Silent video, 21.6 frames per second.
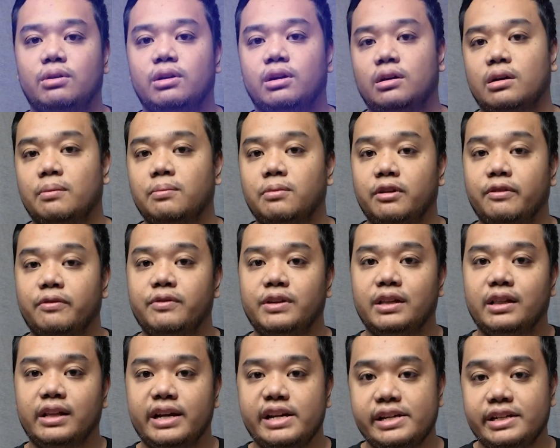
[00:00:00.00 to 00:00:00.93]
were a couple of
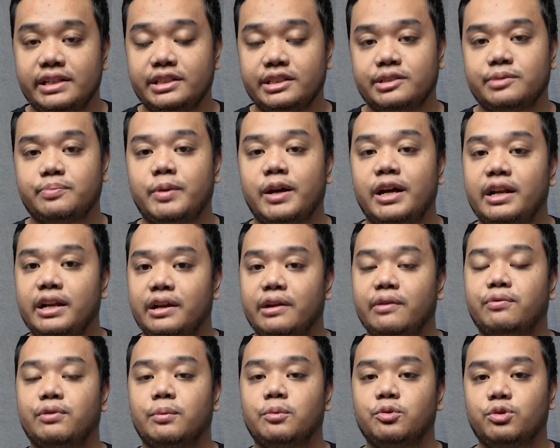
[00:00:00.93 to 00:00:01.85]
delays
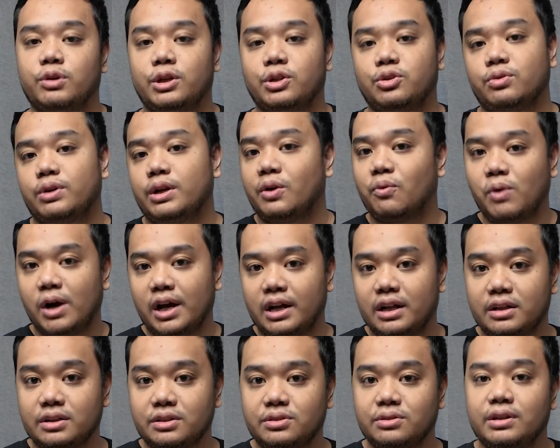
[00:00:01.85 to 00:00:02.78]
spanning from
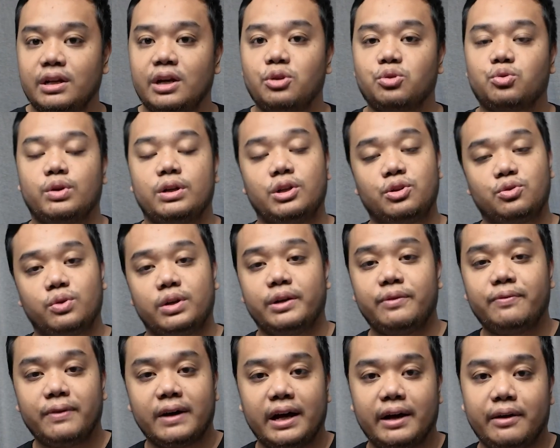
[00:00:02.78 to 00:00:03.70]
2021 to now
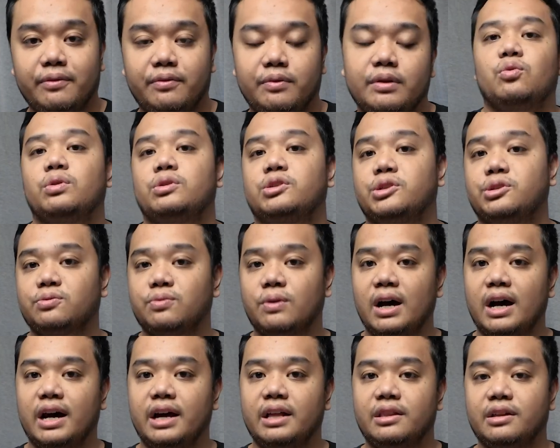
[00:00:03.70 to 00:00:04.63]
2025, which is
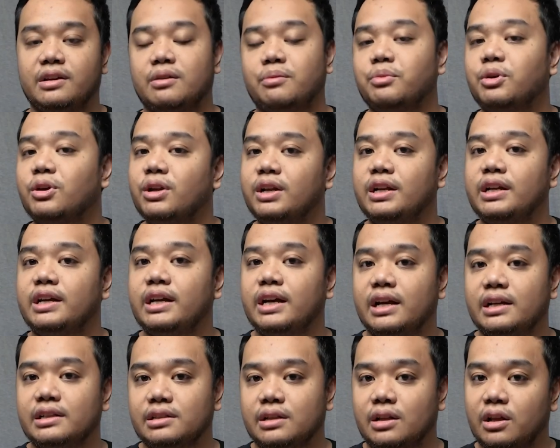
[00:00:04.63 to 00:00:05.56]
why the community
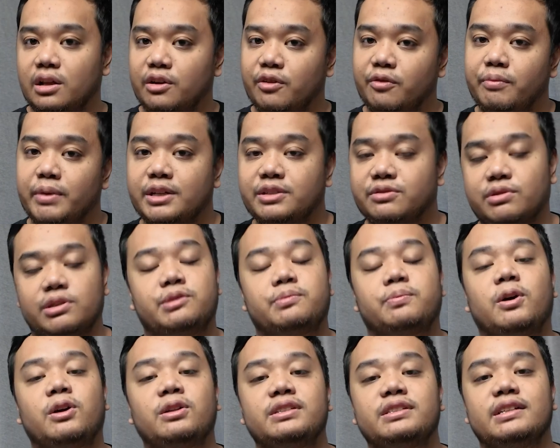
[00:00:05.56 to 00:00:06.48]
has a lot of mixed
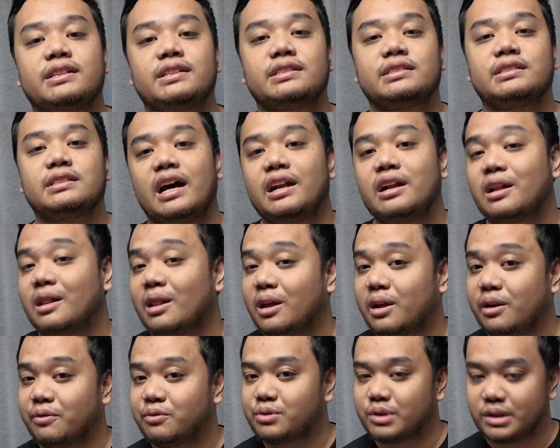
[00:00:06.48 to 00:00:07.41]
responses and a
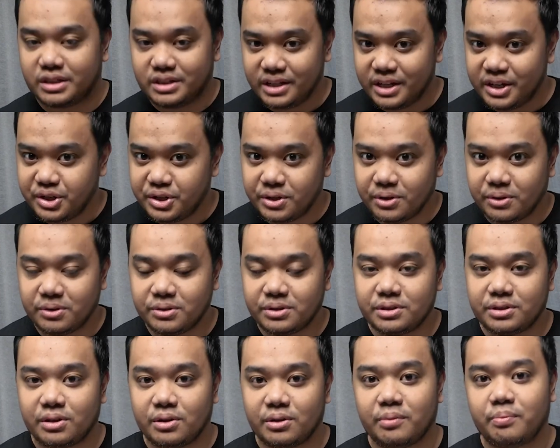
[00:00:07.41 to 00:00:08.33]
lot of trust
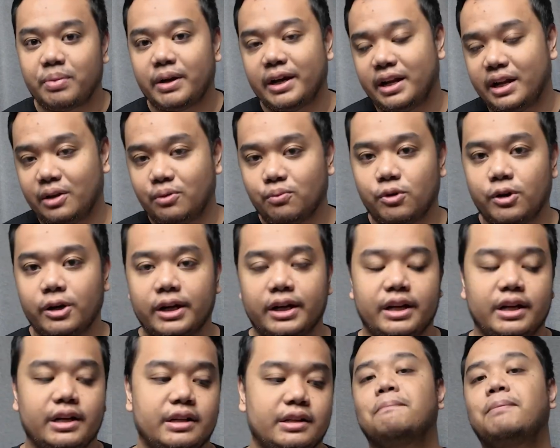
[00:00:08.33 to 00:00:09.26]
issues on Pi Network.
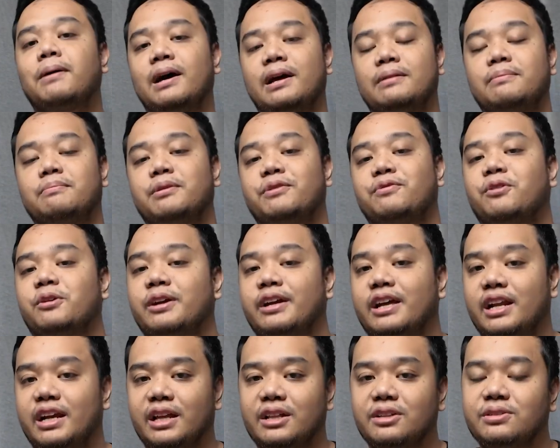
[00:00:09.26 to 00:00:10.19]
But before
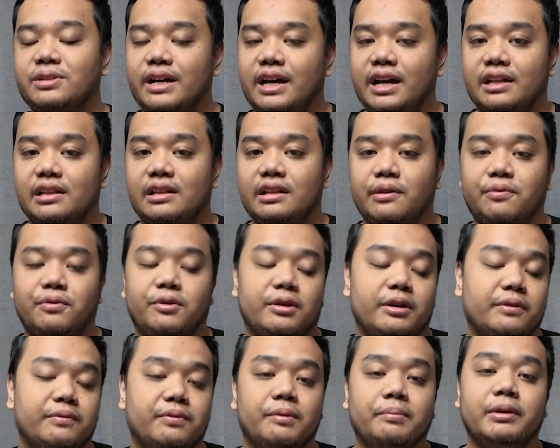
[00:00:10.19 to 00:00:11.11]
getting into that, if you're
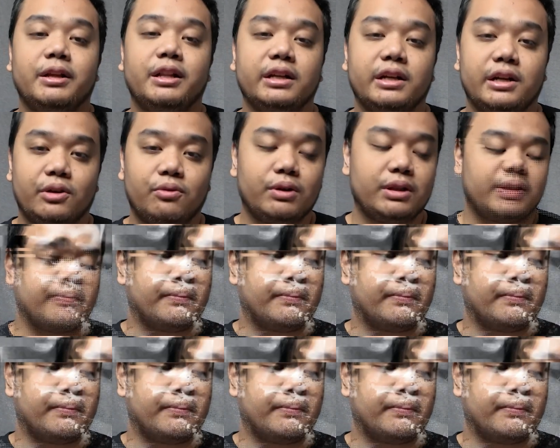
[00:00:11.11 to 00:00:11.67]
not familiar with